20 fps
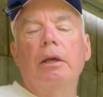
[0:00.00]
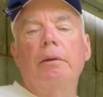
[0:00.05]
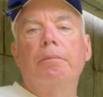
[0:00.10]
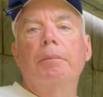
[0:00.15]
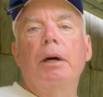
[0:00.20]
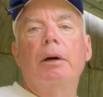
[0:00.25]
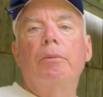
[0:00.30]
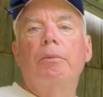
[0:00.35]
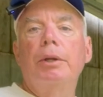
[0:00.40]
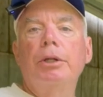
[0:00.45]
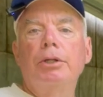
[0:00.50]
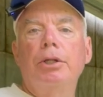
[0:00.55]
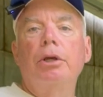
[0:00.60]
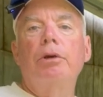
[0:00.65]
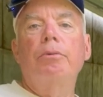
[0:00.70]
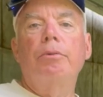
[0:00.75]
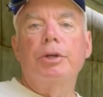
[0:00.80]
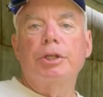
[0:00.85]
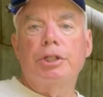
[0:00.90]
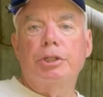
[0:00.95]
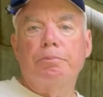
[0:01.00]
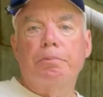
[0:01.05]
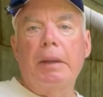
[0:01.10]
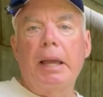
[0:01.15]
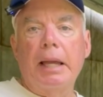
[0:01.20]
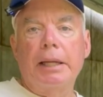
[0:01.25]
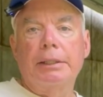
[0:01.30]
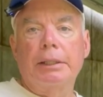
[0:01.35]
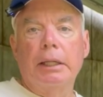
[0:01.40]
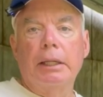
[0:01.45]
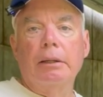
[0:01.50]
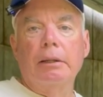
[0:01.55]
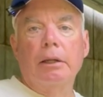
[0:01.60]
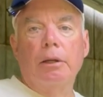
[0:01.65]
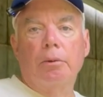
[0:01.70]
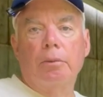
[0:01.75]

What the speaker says: But we do respect it.